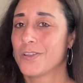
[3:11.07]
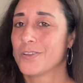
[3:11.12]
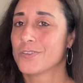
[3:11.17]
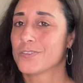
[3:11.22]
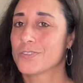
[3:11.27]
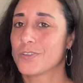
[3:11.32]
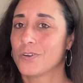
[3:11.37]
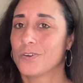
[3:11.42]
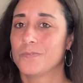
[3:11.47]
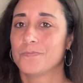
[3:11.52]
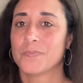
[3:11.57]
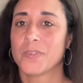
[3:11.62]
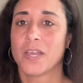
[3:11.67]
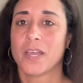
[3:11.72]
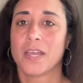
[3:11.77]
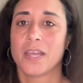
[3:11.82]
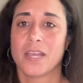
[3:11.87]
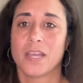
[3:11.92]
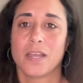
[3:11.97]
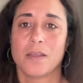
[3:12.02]
So
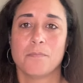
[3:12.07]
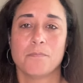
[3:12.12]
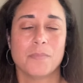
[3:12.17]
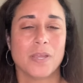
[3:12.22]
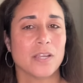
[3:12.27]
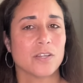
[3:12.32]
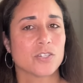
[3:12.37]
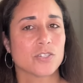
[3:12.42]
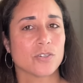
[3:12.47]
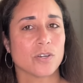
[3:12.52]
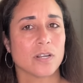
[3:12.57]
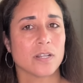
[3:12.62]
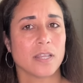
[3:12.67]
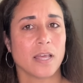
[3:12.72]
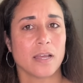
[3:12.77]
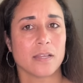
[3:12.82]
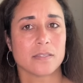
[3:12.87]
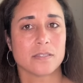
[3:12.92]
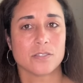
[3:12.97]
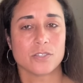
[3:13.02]
make sure
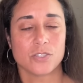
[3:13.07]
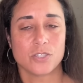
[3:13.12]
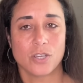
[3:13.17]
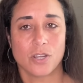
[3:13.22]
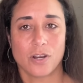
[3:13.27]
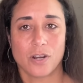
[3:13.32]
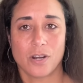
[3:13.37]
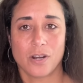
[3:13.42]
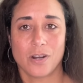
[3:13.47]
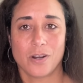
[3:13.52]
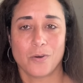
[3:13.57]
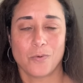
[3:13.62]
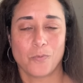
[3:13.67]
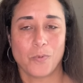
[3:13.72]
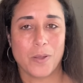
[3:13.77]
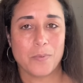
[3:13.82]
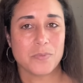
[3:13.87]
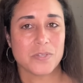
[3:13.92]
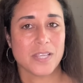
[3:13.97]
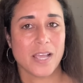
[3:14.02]
that your
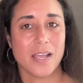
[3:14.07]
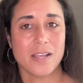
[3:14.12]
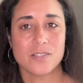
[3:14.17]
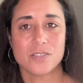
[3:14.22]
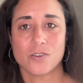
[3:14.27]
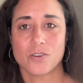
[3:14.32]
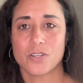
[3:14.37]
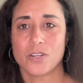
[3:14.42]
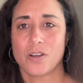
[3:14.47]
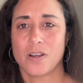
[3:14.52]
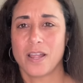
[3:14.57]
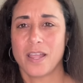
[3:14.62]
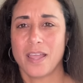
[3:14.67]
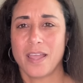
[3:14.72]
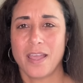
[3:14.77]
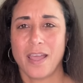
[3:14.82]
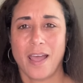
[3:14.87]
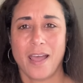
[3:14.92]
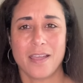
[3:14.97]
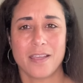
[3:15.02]
website or your
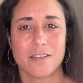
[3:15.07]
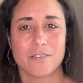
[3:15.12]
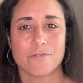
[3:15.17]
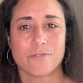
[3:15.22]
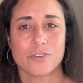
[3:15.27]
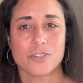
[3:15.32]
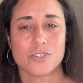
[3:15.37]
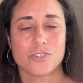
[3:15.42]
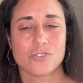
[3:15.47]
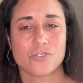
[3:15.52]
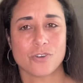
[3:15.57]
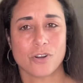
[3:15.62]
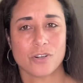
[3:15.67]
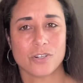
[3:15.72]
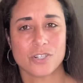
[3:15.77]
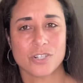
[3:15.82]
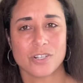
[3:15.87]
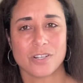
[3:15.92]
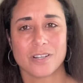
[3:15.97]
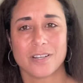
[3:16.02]
AI
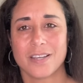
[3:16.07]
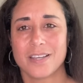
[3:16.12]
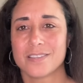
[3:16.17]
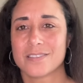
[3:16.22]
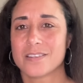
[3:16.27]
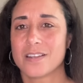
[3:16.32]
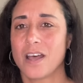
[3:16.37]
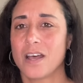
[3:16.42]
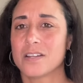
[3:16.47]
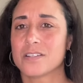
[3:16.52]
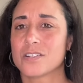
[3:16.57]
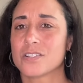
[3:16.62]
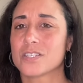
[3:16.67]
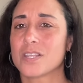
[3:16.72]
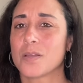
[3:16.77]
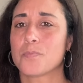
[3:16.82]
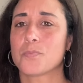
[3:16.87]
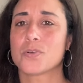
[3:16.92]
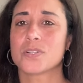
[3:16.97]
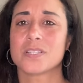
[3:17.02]
infrastructure is not just
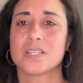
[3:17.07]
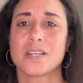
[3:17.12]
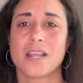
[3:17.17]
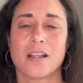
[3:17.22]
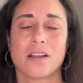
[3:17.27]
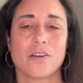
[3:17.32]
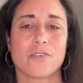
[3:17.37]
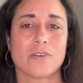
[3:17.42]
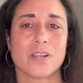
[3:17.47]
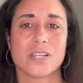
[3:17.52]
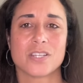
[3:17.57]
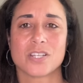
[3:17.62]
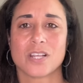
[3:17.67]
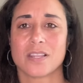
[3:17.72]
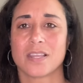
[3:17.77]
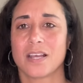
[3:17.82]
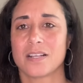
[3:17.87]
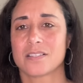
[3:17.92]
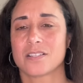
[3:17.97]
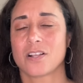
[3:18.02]
a pretty decoration
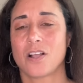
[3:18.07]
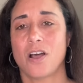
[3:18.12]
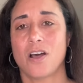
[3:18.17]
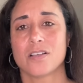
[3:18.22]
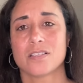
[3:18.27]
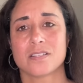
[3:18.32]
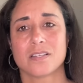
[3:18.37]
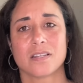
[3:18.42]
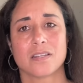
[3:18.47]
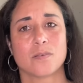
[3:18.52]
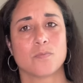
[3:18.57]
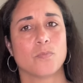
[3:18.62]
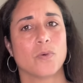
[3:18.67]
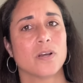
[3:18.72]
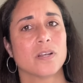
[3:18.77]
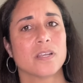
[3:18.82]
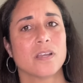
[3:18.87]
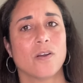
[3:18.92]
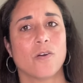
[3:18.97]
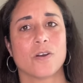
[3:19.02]
that's costing you
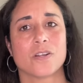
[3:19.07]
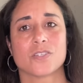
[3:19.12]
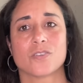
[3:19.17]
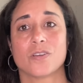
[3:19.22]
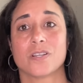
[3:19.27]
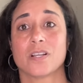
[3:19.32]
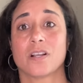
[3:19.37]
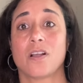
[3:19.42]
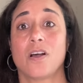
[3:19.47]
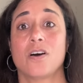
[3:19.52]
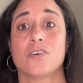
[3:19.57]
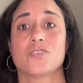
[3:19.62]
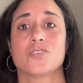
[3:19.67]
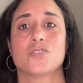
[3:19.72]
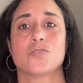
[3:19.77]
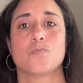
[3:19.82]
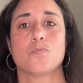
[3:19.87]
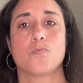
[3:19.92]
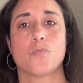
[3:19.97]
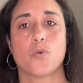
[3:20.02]
money, or it's going to cost
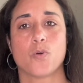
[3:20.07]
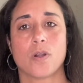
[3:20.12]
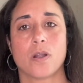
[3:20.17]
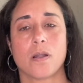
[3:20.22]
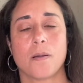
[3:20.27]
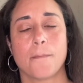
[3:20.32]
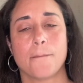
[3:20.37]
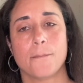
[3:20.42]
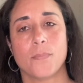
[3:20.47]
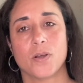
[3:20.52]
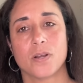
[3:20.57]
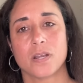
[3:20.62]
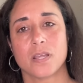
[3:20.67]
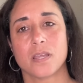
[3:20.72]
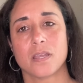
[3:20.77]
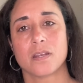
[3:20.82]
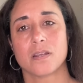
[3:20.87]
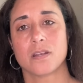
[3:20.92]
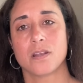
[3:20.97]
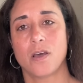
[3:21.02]
you more
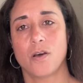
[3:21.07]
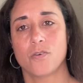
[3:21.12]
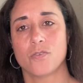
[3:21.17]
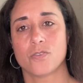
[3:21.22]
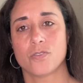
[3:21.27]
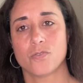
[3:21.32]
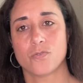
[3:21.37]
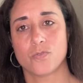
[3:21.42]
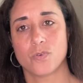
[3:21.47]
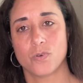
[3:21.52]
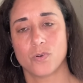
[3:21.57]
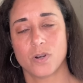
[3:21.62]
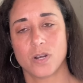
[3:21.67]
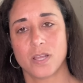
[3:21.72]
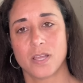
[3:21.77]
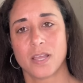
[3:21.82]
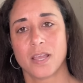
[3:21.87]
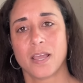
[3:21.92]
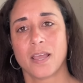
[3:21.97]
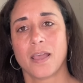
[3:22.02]
money down the road.
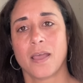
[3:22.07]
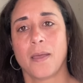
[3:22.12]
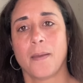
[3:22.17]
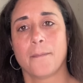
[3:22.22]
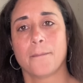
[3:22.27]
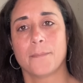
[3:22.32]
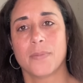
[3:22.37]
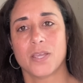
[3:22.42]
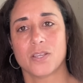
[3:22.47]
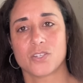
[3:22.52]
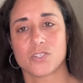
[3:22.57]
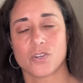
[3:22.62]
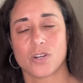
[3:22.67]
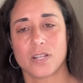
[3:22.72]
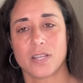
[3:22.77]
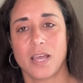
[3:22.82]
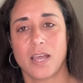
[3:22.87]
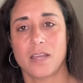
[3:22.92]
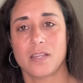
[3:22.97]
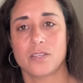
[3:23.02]
Make
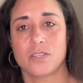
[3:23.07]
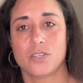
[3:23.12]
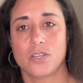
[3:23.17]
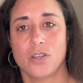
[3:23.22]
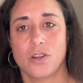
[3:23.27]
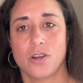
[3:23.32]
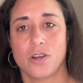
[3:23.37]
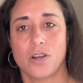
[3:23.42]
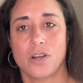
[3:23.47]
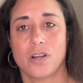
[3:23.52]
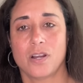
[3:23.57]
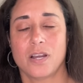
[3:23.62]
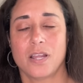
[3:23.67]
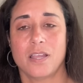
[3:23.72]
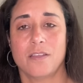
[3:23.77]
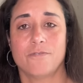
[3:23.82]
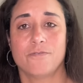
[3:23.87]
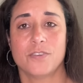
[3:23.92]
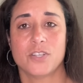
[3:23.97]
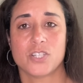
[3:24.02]
sure that your
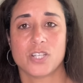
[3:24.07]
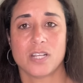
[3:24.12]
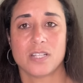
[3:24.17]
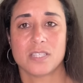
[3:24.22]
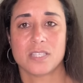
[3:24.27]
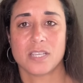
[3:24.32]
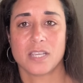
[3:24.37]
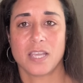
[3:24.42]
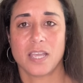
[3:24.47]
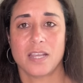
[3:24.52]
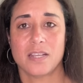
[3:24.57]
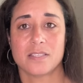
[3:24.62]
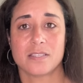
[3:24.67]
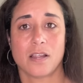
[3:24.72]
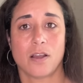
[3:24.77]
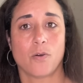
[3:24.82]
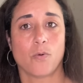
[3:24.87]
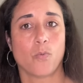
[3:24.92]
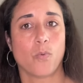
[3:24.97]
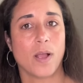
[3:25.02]
efficiency gains
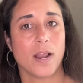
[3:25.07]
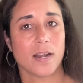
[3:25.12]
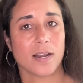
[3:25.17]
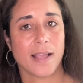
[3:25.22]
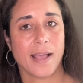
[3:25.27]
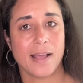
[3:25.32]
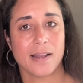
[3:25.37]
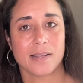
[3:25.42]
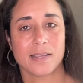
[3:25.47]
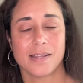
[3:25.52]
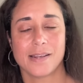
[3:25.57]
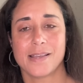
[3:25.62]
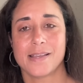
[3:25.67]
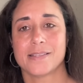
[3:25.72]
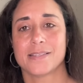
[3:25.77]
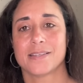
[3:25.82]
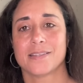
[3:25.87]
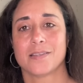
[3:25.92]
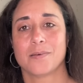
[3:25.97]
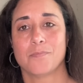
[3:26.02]
are well
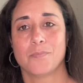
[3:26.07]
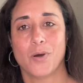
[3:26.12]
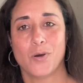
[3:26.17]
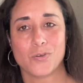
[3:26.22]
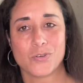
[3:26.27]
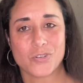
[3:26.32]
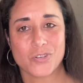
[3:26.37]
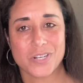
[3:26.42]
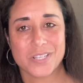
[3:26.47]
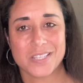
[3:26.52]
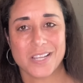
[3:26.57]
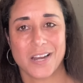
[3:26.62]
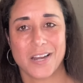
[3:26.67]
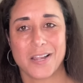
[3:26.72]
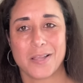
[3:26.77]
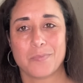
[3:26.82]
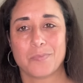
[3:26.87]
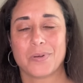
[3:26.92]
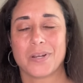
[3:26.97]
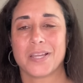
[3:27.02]
calculated, the boundaries are
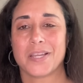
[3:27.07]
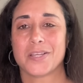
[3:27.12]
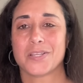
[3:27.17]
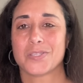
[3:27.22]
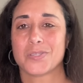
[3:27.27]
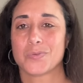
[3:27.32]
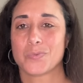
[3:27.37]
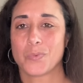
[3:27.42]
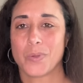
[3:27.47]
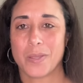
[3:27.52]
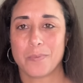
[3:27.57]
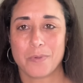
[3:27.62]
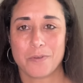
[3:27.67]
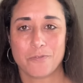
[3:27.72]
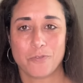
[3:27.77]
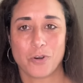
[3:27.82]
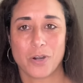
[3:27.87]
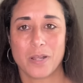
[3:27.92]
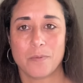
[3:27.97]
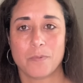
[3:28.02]
in place way
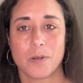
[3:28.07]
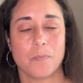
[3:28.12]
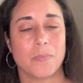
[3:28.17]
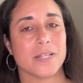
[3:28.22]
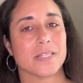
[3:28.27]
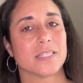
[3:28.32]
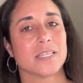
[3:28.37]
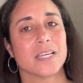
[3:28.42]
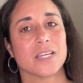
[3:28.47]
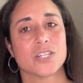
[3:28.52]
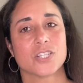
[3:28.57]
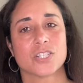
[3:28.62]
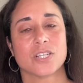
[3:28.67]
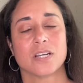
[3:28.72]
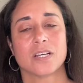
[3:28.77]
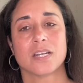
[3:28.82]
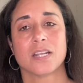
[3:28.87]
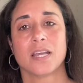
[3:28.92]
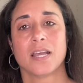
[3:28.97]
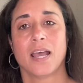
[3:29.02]
before
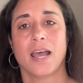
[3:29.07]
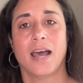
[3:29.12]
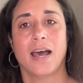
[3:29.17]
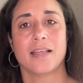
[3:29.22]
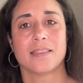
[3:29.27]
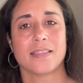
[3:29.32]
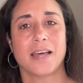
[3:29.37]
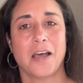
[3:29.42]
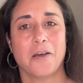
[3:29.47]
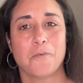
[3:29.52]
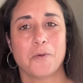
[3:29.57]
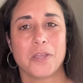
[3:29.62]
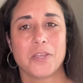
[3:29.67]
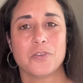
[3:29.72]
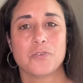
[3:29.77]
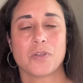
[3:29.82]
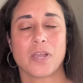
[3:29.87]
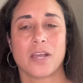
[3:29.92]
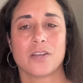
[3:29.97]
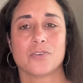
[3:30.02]
implementation, and that way
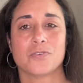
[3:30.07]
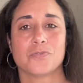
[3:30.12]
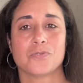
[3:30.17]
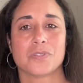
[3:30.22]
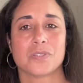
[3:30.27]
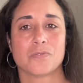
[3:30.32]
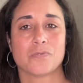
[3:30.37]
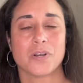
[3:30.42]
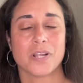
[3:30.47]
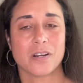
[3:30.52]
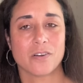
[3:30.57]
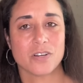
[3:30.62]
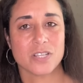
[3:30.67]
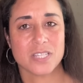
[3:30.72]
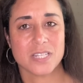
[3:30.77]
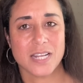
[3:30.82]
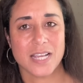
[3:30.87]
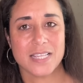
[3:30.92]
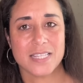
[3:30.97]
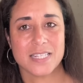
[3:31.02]
you can do the
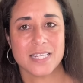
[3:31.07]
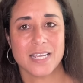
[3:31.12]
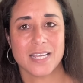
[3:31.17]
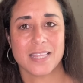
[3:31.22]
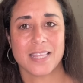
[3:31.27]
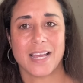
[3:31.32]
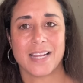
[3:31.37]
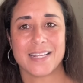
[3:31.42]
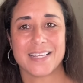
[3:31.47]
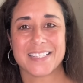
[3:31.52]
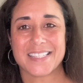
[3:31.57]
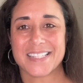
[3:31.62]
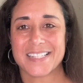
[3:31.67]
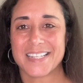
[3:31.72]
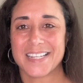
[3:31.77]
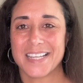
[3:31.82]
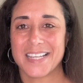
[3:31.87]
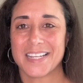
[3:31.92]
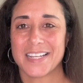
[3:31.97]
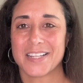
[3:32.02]
rigorous testing that is
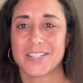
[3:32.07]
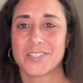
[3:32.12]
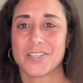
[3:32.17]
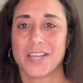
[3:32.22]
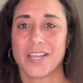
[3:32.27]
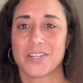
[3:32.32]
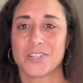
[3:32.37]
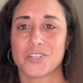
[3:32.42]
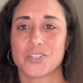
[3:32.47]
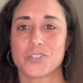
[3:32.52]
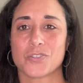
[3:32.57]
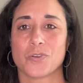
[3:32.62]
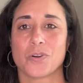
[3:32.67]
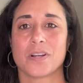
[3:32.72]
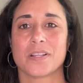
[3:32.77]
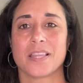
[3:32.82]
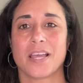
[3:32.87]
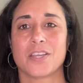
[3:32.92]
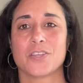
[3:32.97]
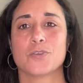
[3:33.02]
needed to
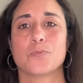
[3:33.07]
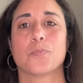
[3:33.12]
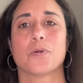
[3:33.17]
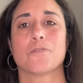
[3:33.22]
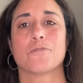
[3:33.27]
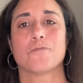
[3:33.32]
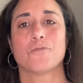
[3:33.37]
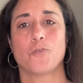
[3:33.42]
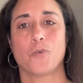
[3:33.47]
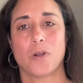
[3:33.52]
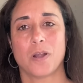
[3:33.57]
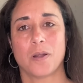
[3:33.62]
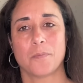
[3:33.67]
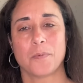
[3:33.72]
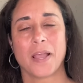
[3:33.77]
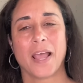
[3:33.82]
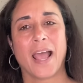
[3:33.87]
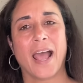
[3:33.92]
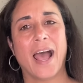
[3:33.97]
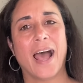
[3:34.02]
ensure that you perform
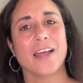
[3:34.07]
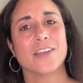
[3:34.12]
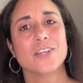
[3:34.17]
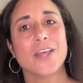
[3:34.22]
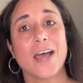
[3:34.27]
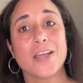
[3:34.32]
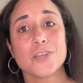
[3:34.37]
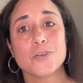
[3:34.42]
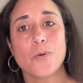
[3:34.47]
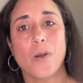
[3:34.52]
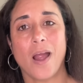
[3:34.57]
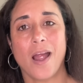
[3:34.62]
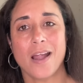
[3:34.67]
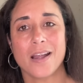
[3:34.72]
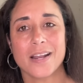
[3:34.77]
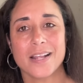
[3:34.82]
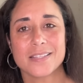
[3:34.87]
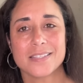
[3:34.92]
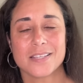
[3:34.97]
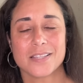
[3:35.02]
and that you are
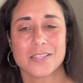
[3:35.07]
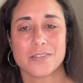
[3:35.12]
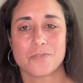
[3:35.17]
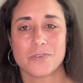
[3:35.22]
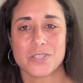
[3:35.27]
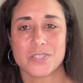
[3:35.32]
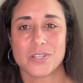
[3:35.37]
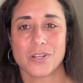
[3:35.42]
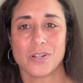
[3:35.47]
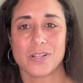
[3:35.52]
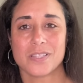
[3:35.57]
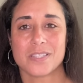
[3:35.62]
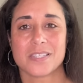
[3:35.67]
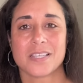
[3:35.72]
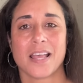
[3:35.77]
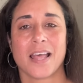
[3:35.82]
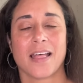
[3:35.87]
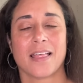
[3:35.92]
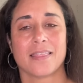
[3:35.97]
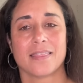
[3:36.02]
getting the results
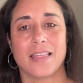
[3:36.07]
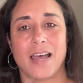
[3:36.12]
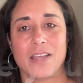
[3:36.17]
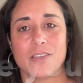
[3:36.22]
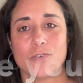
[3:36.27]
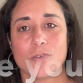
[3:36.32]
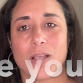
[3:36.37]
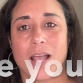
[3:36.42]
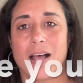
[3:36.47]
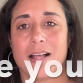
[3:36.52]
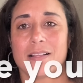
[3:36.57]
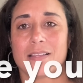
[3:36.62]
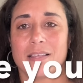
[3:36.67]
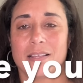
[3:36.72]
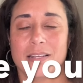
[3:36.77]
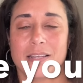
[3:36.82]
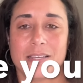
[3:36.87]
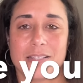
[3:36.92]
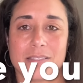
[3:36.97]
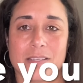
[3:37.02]
that you
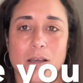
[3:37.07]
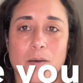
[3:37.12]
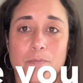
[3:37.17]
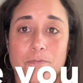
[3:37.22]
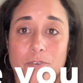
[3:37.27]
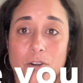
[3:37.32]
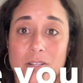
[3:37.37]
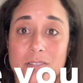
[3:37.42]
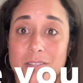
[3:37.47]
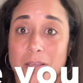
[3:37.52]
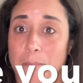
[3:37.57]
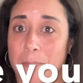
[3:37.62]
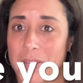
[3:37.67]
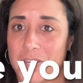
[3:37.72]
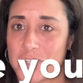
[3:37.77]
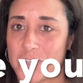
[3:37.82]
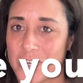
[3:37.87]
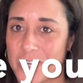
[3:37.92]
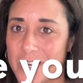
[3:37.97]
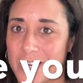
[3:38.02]
calculate upfront. Make
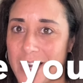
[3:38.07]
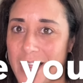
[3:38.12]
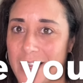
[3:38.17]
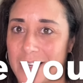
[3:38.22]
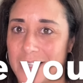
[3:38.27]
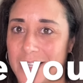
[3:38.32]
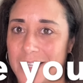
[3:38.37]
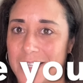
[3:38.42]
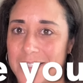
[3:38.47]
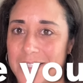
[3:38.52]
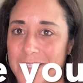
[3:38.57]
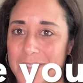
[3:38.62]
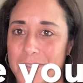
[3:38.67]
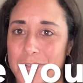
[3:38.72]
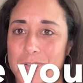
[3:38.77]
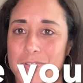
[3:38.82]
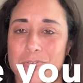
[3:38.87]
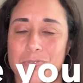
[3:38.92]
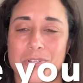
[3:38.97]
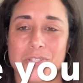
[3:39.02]
sure you're calculating
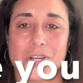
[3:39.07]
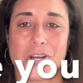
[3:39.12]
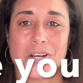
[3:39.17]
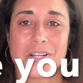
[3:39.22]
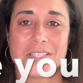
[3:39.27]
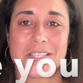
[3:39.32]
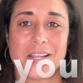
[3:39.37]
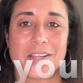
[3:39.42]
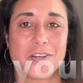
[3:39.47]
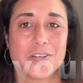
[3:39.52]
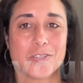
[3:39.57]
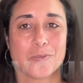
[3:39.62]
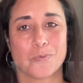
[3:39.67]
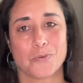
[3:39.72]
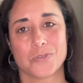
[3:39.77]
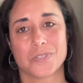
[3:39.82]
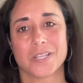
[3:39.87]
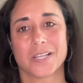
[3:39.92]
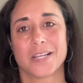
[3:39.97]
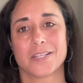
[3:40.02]
those returns that you're
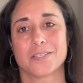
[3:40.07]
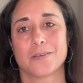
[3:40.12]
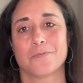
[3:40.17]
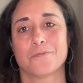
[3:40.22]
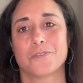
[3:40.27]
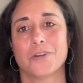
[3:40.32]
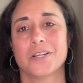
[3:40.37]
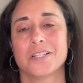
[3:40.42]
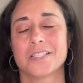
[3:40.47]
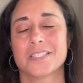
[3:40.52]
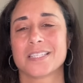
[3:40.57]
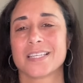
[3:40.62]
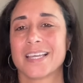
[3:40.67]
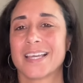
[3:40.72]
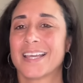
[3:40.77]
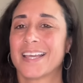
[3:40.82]
supposed to get upfront.